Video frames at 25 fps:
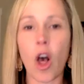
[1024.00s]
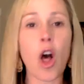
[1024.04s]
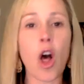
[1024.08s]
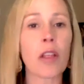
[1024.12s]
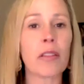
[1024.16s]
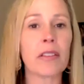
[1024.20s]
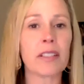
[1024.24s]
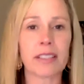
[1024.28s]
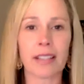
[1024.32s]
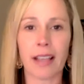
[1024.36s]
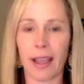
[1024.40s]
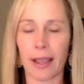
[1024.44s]
all
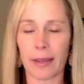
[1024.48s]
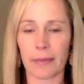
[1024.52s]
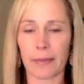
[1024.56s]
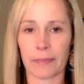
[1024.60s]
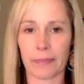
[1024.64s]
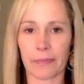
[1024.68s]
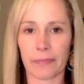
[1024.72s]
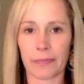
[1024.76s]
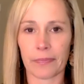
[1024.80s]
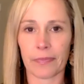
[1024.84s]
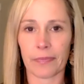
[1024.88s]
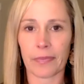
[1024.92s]
the time.
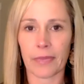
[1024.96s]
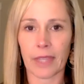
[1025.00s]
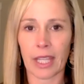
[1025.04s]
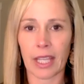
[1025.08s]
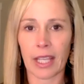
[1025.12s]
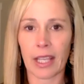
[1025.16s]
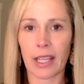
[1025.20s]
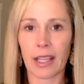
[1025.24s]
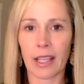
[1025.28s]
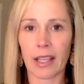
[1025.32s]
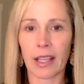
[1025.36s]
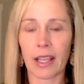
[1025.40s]

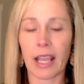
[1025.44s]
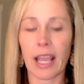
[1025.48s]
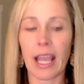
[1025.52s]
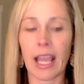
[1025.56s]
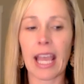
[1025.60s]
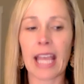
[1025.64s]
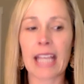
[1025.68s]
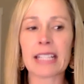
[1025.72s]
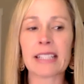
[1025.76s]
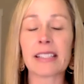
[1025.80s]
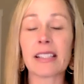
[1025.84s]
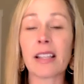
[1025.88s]

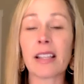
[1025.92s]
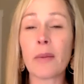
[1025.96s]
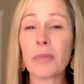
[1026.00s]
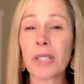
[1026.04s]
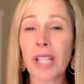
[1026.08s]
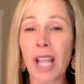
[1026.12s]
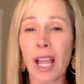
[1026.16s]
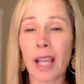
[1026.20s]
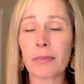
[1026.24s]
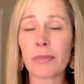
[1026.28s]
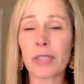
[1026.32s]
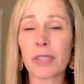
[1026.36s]
And
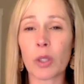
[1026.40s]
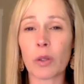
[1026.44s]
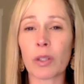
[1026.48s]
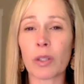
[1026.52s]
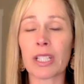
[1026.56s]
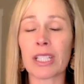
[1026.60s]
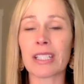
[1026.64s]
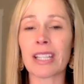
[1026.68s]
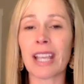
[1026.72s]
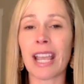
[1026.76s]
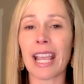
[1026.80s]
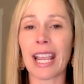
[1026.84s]
sometimes you
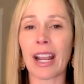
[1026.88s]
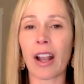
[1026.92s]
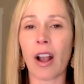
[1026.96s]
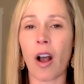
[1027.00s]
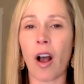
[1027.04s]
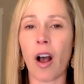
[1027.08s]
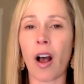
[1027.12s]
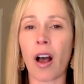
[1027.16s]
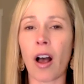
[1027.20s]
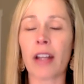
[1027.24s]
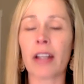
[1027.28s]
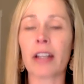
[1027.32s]
can take
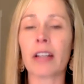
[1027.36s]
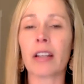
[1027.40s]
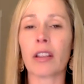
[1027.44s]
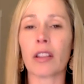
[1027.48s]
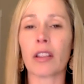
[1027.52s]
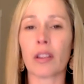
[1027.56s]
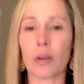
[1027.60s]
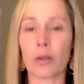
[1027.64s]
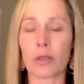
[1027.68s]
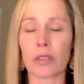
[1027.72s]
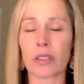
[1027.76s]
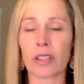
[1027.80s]
on
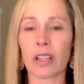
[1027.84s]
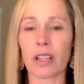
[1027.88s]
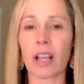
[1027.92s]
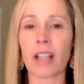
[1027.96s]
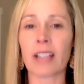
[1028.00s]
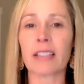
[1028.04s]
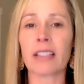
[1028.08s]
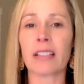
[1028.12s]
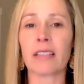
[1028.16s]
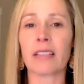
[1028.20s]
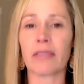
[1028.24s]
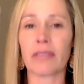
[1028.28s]
those
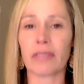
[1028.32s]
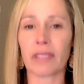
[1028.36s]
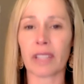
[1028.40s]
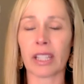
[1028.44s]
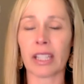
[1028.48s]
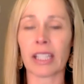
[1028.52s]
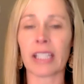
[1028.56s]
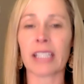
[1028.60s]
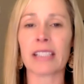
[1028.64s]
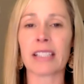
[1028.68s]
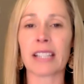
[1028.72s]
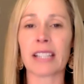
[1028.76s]
thoughts and
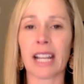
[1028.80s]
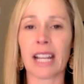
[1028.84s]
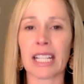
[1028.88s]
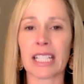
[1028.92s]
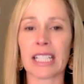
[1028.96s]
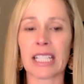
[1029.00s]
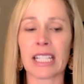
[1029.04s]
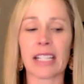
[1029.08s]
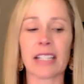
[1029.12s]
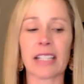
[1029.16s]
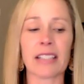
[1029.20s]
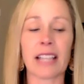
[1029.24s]
feelings and
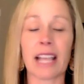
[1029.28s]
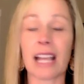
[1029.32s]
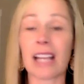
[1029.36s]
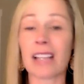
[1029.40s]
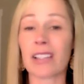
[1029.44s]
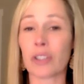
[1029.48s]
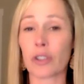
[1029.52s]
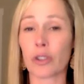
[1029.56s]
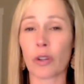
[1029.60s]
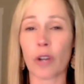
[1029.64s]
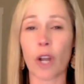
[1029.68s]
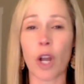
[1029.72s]
ideas
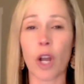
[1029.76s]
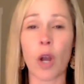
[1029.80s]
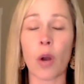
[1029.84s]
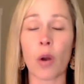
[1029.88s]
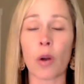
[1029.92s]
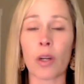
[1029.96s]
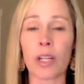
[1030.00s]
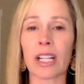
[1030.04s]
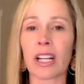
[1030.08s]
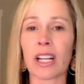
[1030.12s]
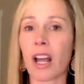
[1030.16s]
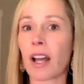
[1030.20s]
as your
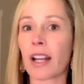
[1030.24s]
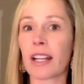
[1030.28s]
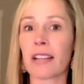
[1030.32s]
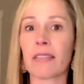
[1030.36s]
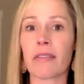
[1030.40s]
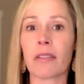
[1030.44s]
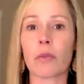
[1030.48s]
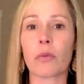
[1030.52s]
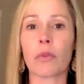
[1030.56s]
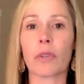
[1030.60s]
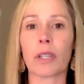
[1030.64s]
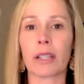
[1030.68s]
own and not
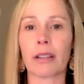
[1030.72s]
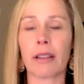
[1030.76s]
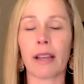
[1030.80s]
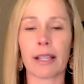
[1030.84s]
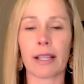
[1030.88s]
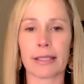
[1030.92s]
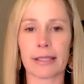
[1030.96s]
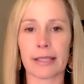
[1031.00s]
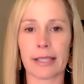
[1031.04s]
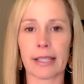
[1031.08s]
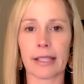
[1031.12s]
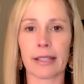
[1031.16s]
even
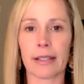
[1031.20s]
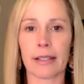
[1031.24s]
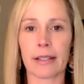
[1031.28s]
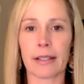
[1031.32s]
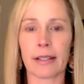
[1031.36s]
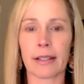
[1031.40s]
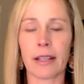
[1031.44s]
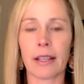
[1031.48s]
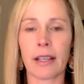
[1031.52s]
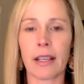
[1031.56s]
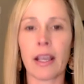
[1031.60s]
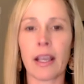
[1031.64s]
realize it.
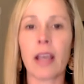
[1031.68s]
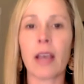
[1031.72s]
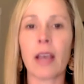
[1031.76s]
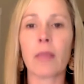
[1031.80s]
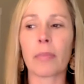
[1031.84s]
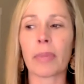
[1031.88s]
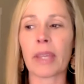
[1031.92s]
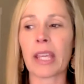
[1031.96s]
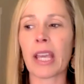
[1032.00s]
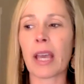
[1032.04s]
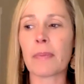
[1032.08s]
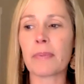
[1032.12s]

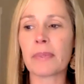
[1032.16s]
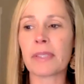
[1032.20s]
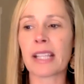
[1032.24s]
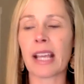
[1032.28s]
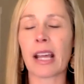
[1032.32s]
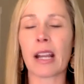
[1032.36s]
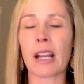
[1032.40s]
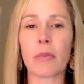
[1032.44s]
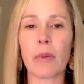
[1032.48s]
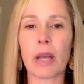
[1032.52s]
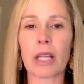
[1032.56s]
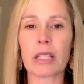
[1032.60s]
Be
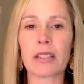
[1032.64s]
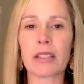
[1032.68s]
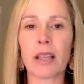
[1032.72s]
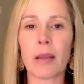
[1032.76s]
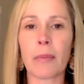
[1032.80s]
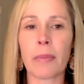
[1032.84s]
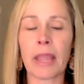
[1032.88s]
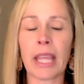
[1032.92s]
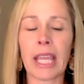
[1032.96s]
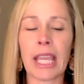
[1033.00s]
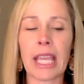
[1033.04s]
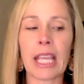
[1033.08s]
upset about
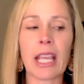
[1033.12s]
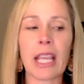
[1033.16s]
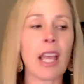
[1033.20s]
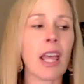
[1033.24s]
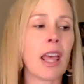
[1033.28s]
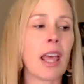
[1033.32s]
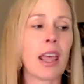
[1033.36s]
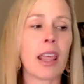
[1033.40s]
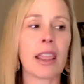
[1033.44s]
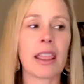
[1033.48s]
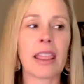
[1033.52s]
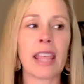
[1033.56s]
something
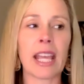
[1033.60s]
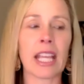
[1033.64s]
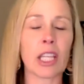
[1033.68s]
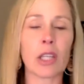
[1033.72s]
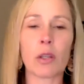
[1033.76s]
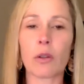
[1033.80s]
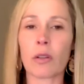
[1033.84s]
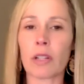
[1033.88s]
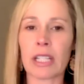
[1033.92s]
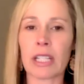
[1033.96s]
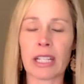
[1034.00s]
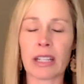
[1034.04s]
that
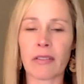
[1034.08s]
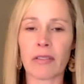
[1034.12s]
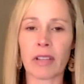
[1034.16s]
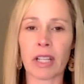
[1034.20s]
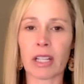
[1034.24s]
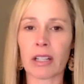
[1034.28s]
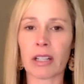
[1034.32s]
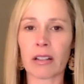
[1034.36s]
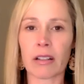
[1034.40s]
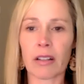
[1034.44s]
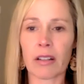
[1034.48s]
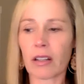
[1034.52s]
you
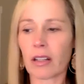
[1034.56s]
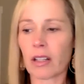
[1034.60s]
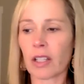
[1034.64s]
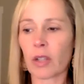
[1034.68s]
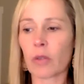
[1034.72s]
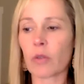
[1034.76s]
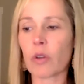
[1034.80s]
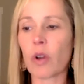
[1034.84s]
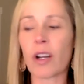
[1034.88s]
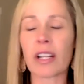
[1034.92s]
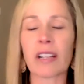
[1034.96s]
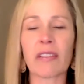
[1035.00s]

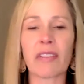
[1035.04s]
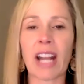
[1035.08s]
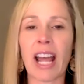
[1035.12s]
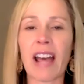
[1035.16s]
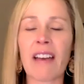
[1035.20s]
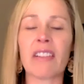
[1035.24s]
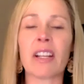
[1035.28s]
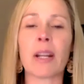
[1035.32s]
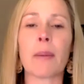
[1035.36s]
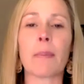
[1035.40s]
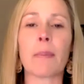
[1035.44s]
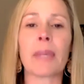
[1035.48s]
don't even
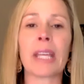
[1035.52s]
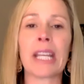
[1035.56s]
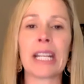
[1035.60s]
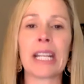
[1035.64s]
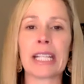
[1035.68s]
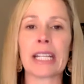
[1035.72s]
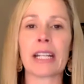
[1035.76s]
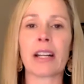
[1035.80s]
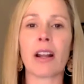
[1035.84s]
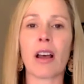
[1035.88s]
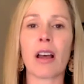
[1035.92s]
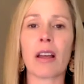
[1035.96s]
have an
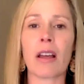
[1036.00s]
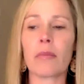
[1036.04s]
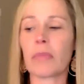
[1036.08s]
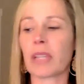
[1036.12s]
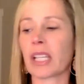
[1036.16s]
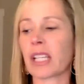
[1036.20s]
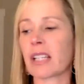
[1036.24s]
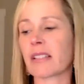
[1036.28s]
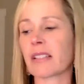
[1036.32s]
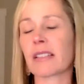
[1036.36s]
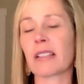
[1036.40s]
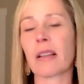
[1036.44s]
opinion on
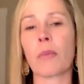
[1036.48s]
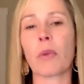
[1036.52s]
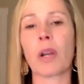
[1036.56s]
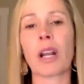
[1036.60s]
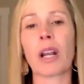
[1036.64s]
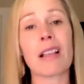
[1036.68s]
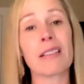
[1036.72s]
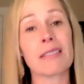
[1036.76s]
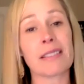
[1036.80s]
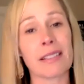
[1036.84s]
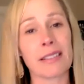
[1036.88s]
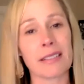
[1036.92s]
because someone
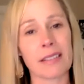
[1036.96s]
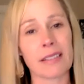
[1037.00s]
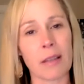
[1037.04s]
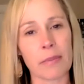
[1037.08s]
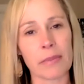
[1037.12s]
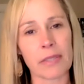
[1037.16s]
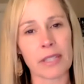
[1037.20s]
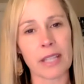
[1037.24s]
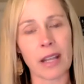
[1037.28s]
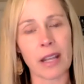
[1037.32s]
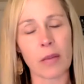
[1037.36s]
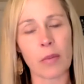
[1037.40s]
else is
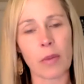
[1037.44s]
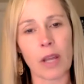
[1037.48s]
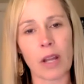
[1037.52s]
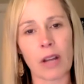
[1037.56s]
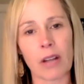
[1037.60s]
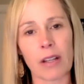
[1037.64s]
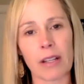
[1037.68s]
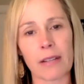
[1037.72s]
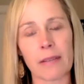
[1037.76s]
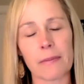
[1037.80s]
upset about it.